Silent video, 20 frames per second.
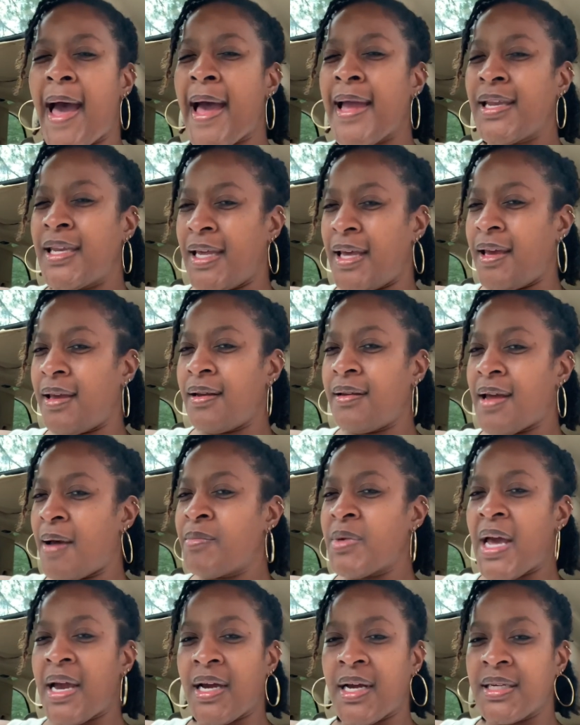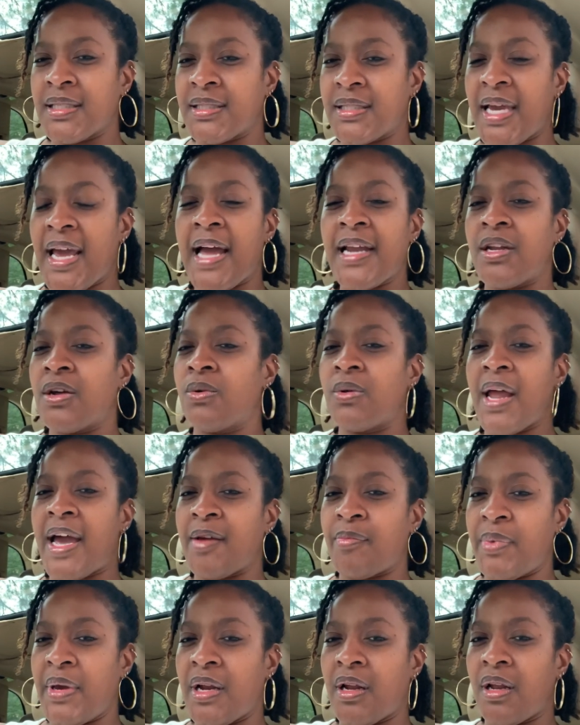did. I'm not going to say I don't
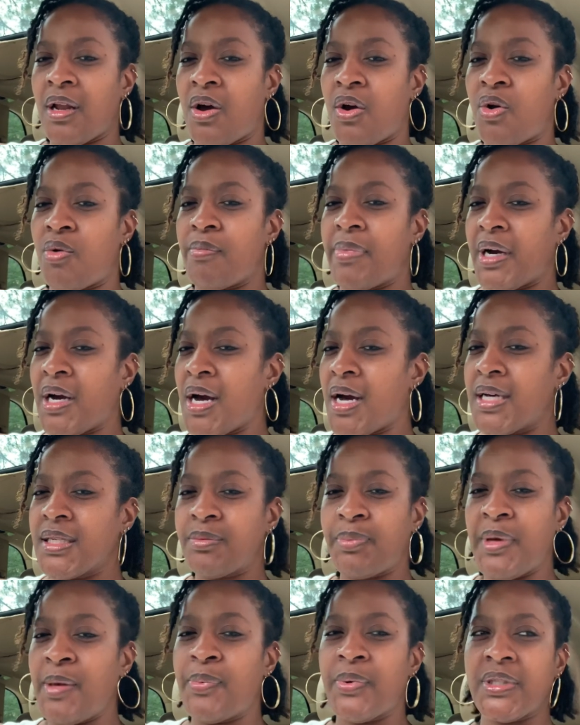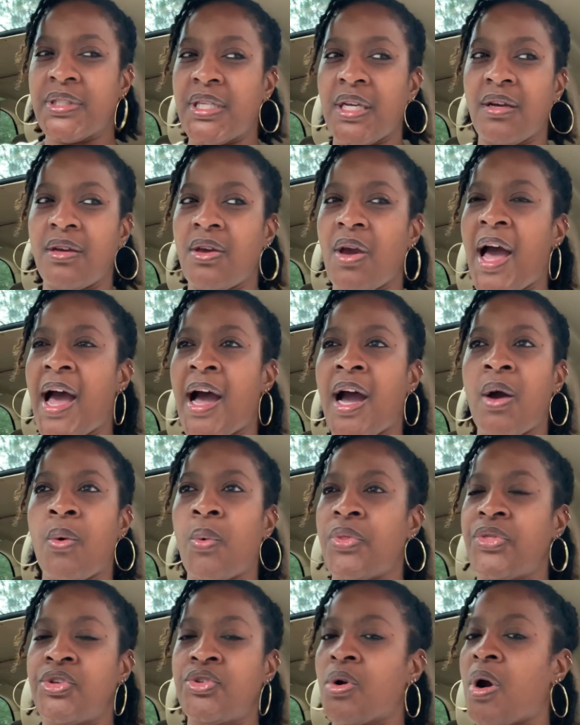like being alone, because people tell you I
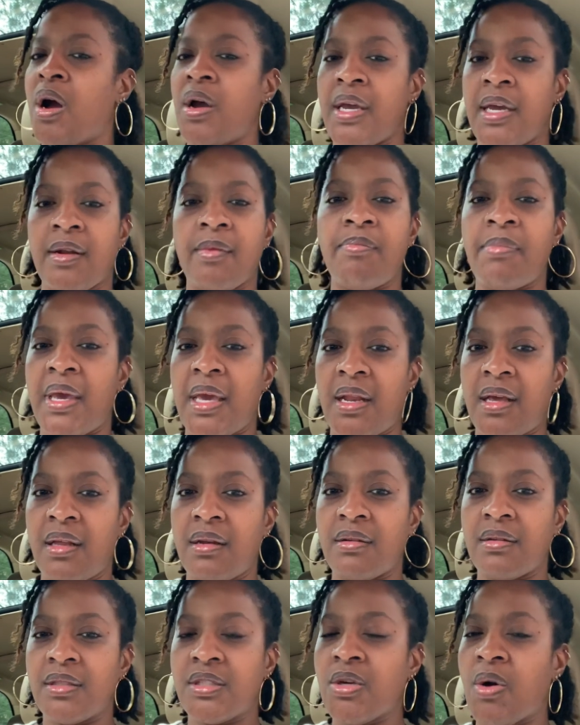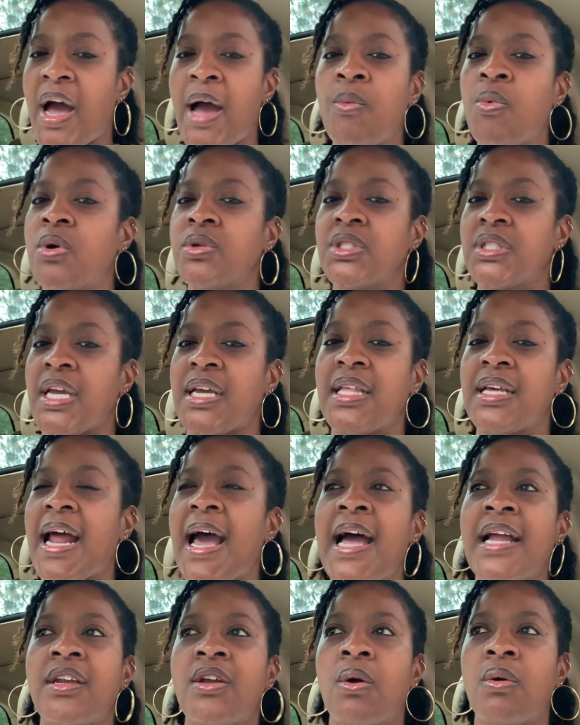withdraw in a minute. So I won't say that
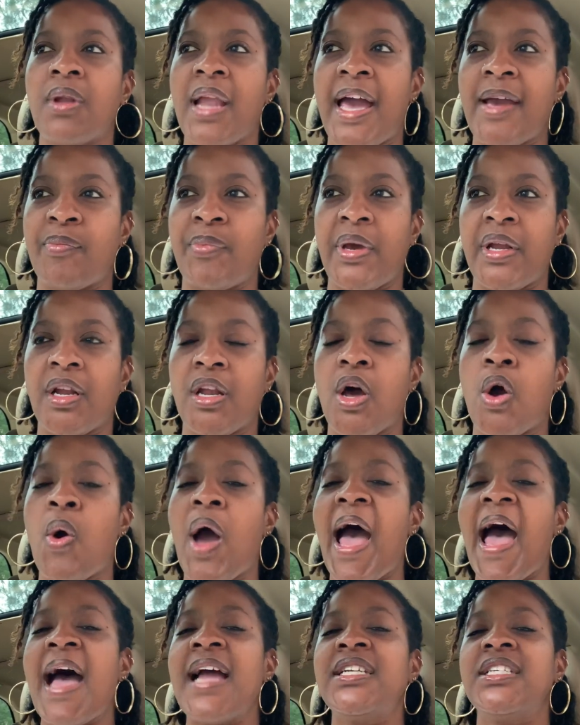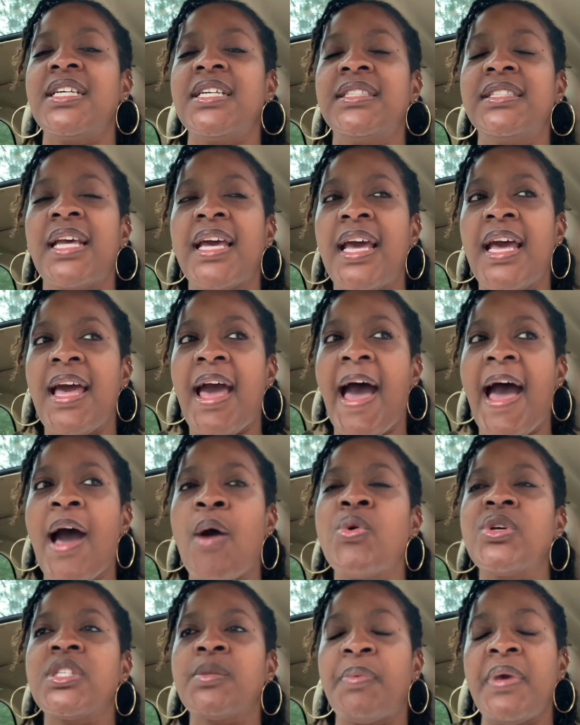I don't like being alone. I
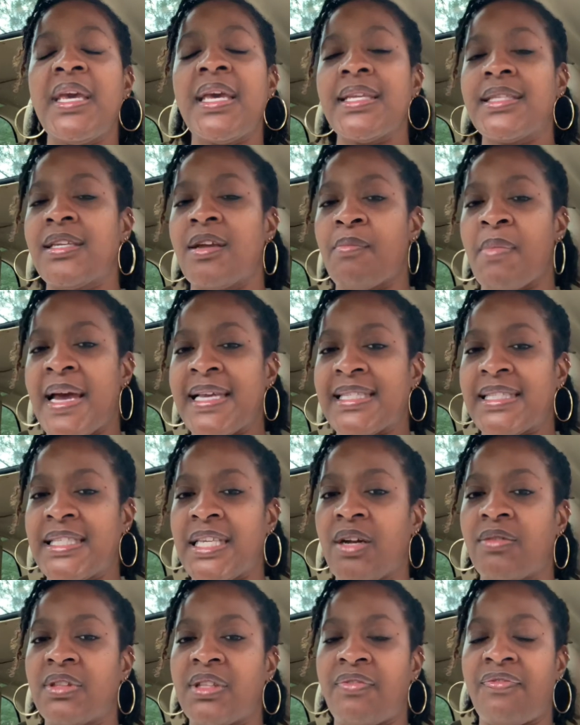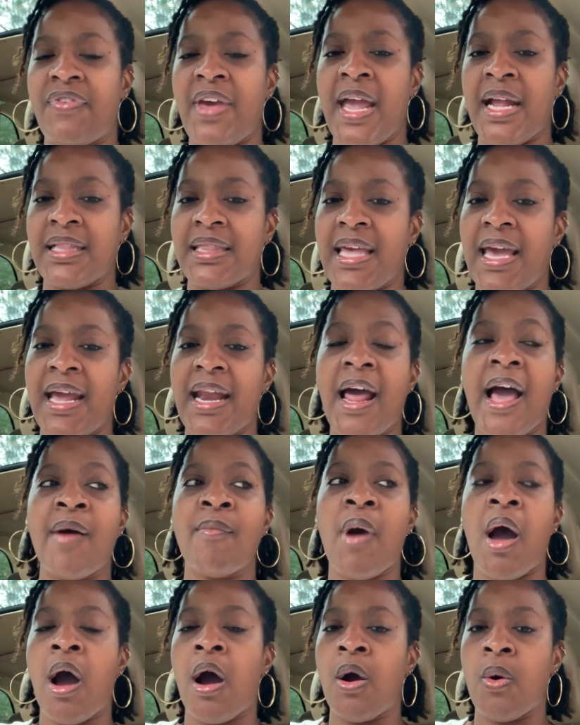was speaking to myself the fact that
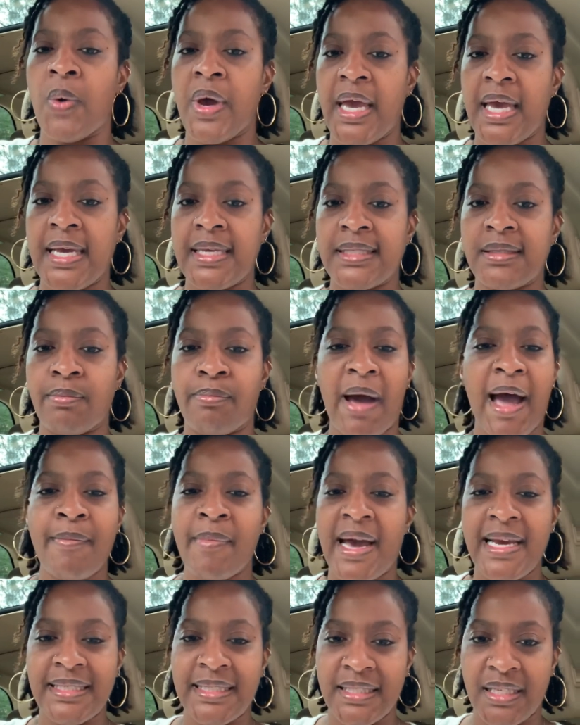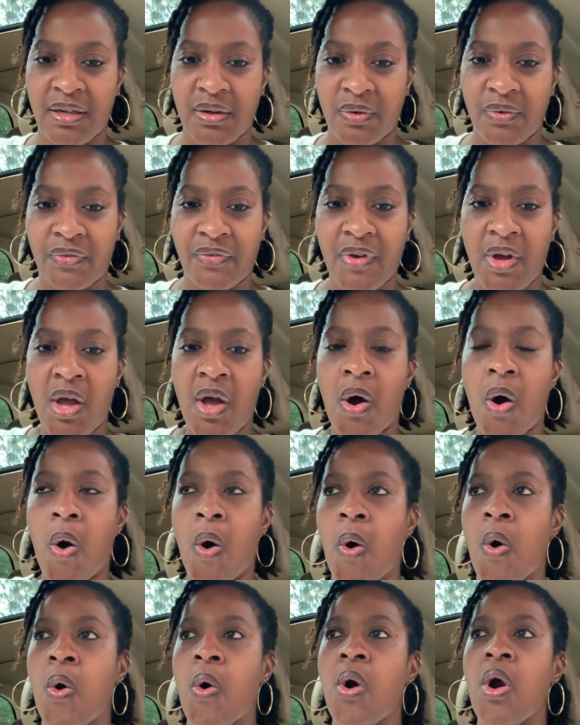I'm always by myself,
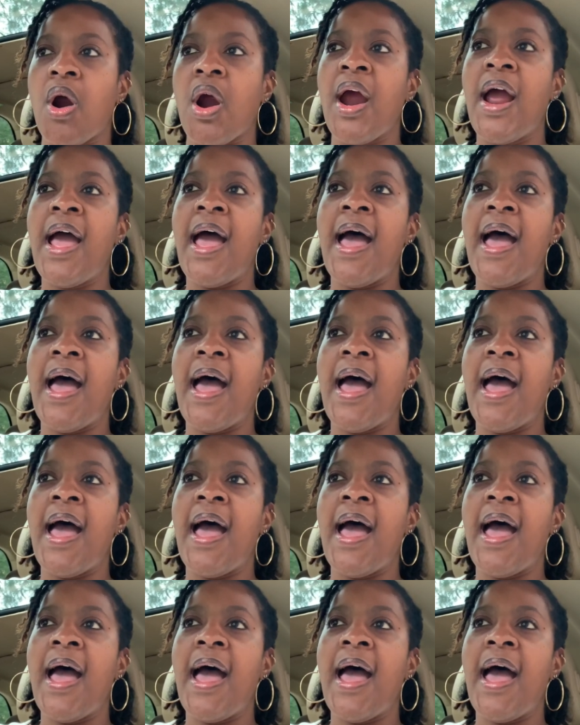or